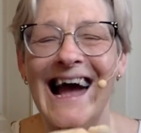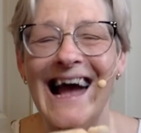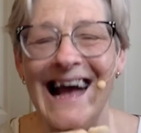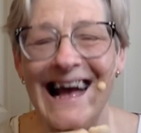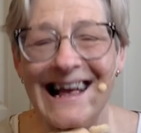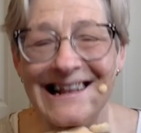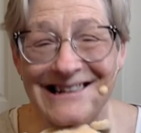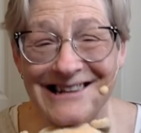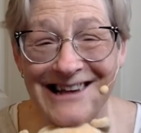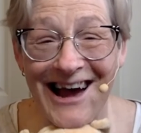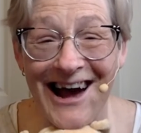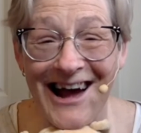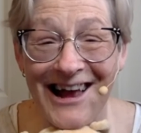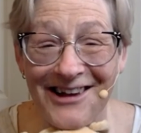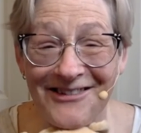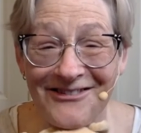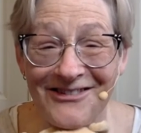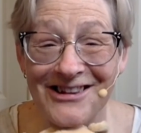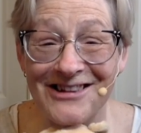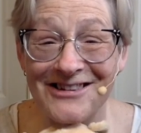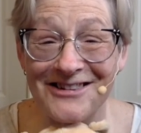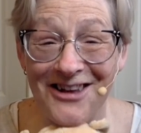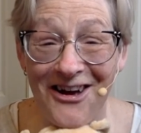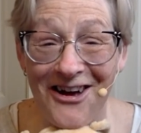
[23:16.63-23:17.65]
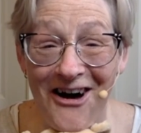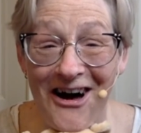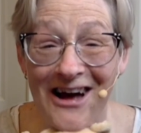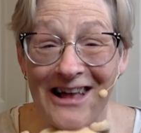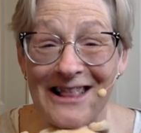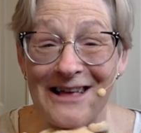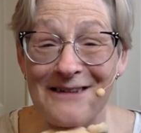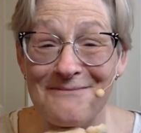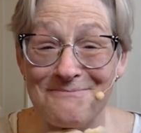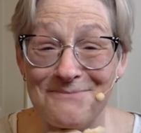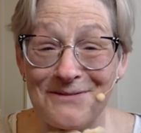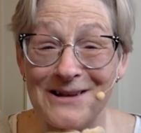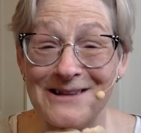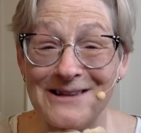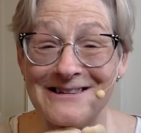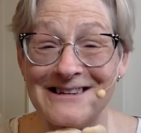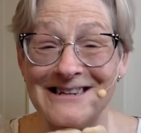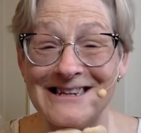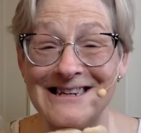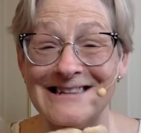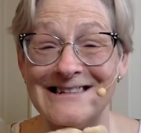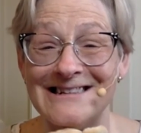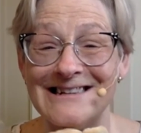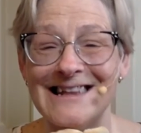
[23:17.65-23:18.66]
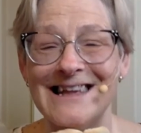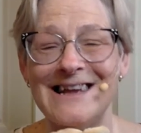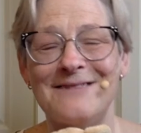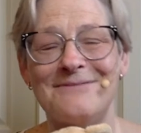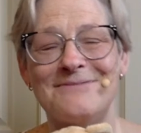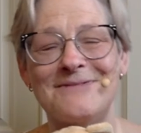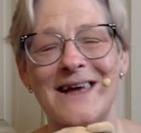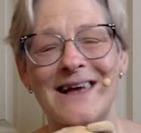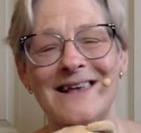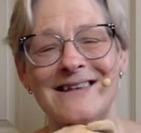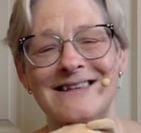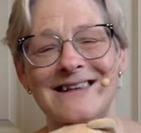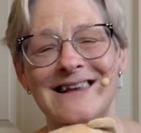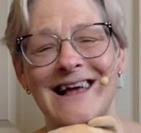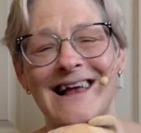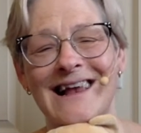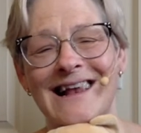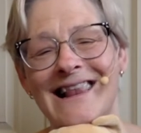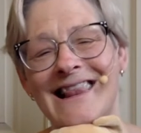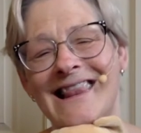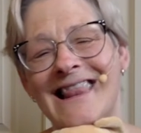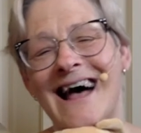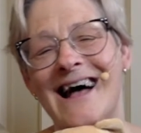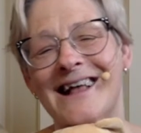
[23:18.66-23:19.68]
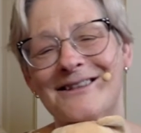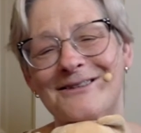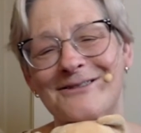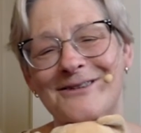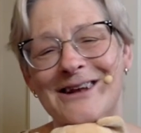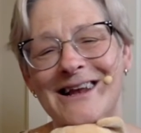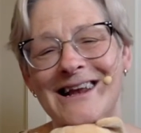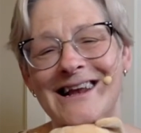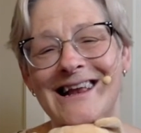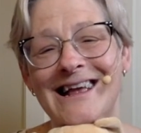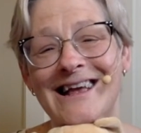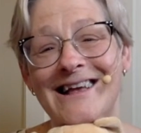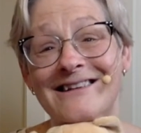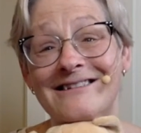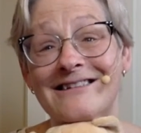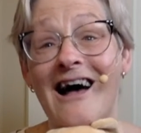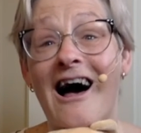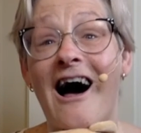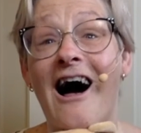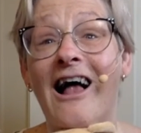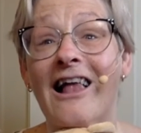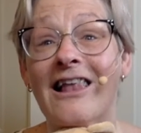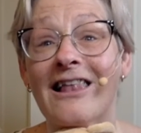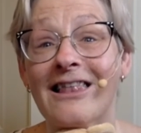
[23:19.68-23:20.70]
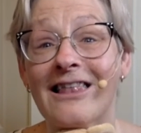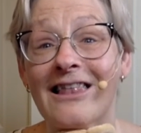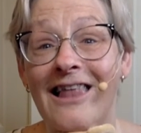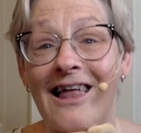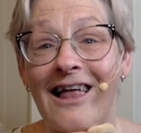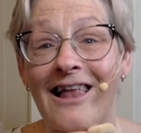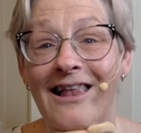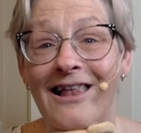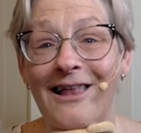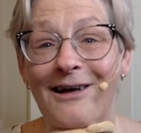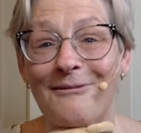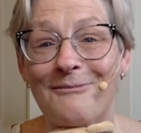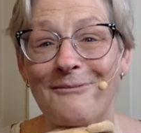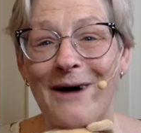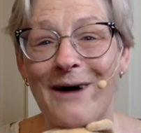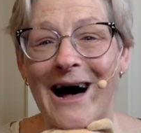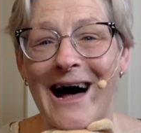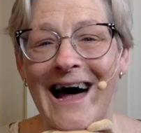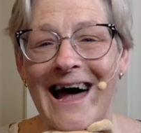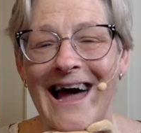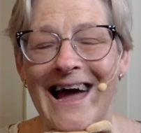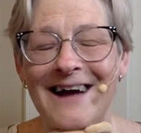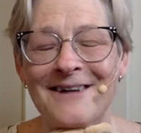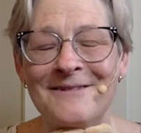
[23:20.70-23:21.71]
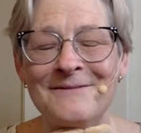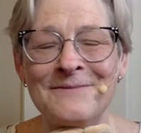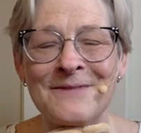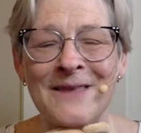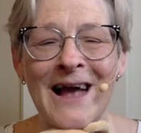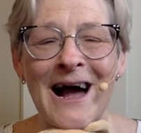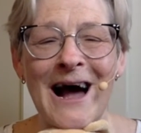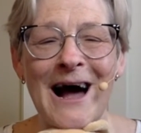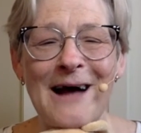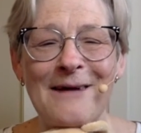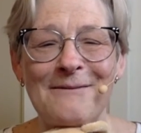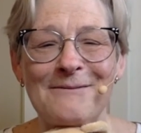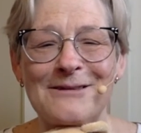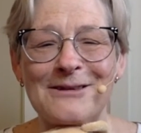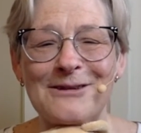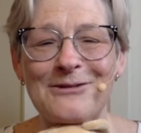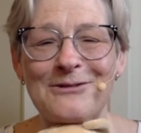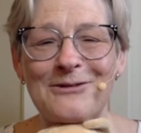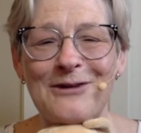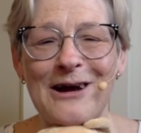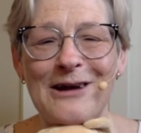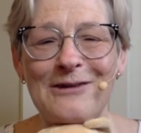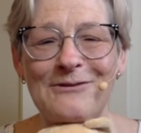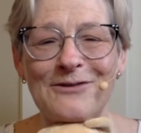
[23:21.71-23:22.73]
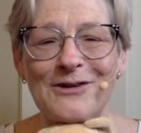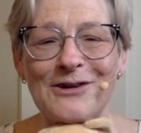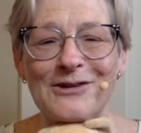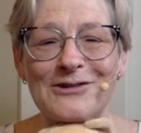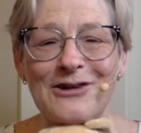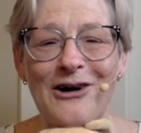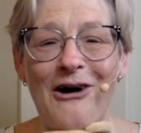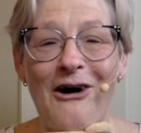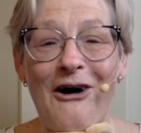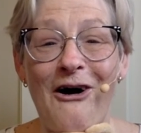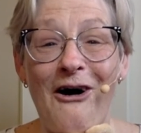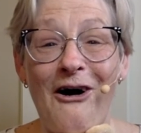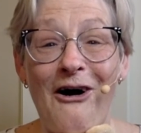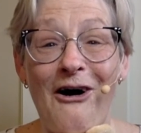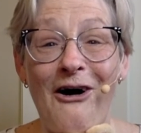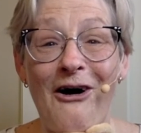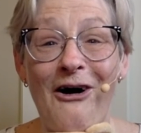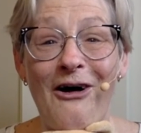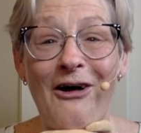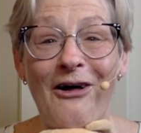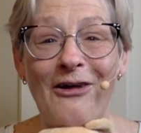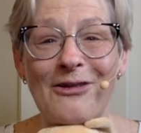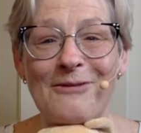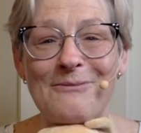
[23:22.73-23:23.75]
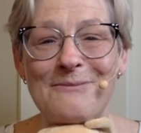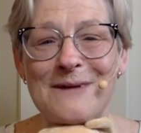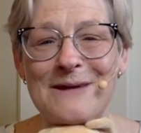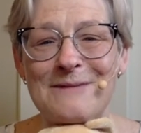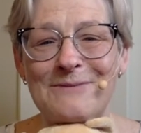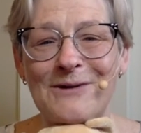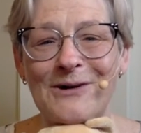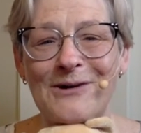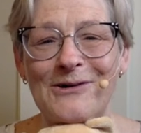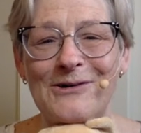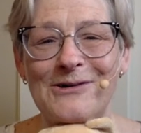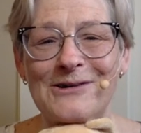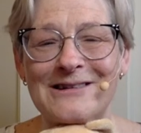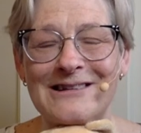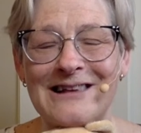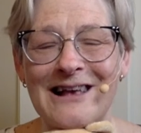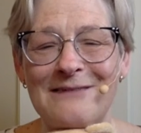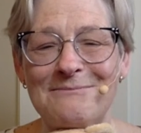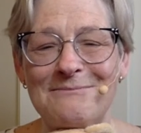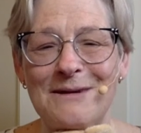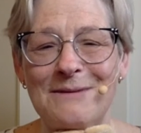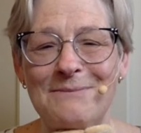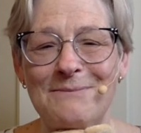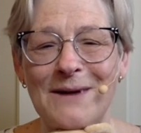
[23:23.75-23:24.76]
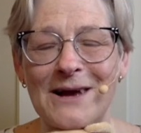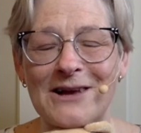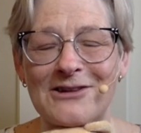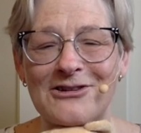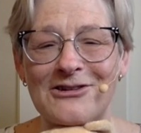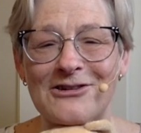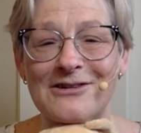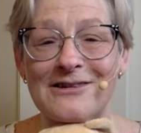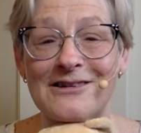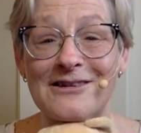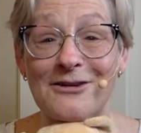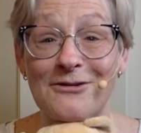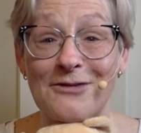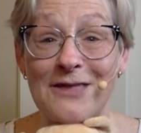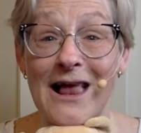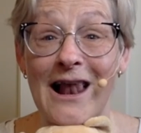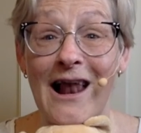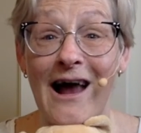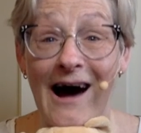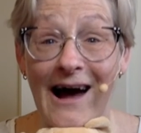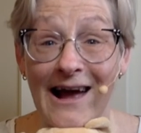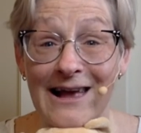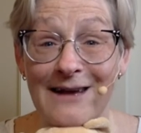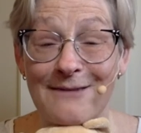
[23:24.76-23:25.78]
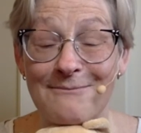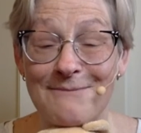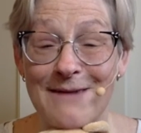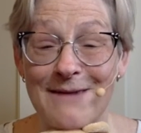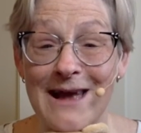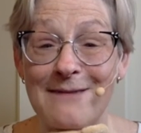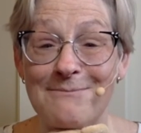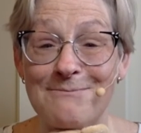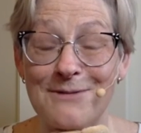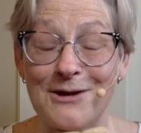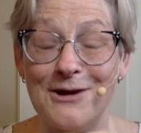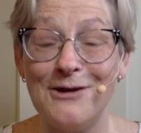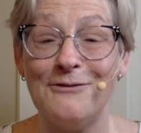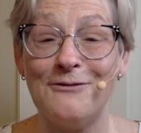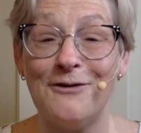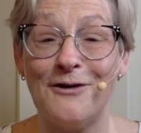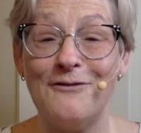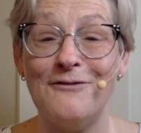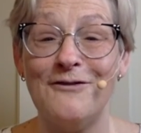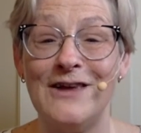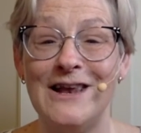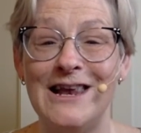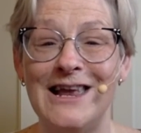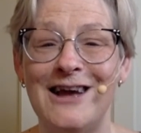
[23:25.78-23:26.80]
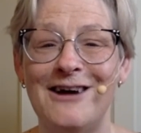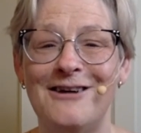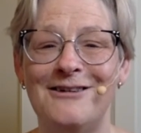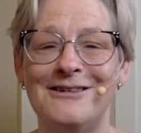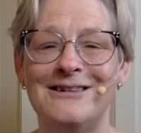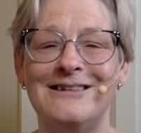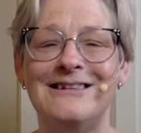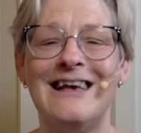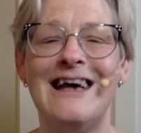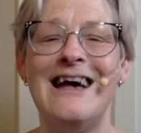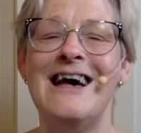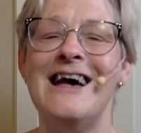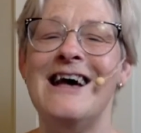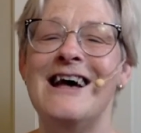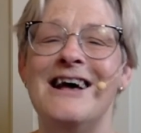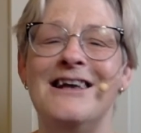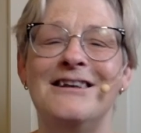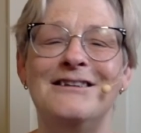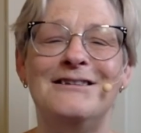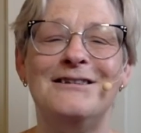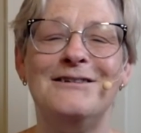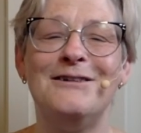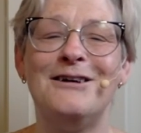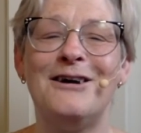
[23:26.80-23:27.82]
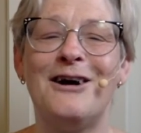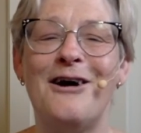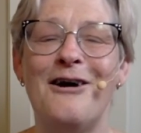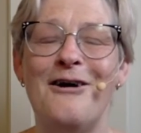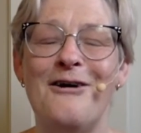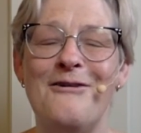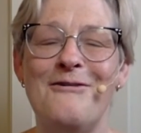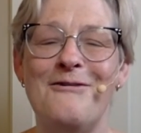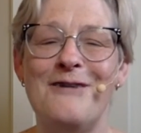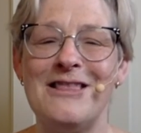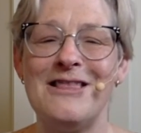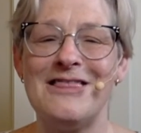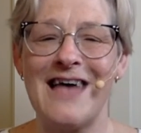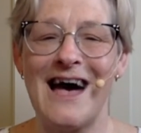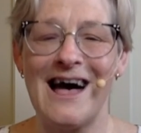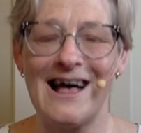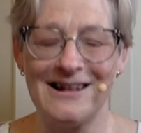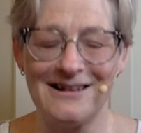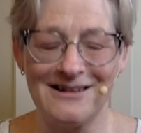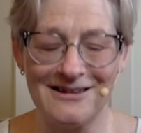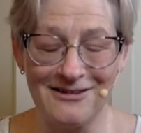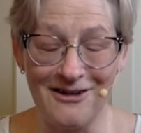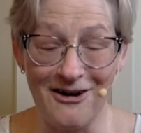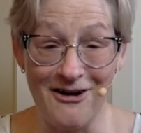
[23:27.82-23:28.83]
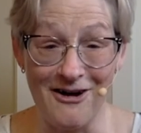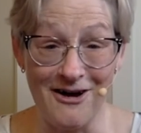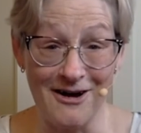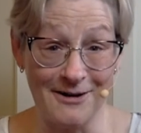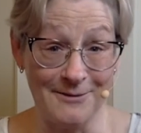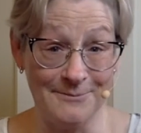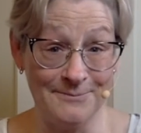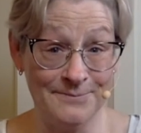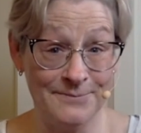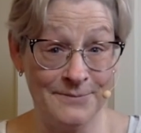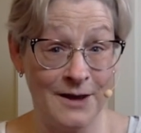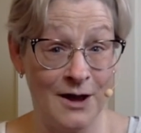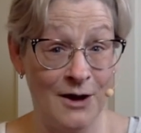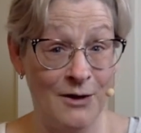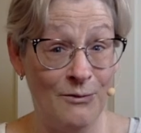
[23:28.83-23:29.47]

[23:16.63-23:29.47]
It's kind of a song that puts you to sleep, doesn't it? That's what it is, a lullaby. I'm so grateful to all the people who send me pictures so that I can make beautiful videos to go with that song.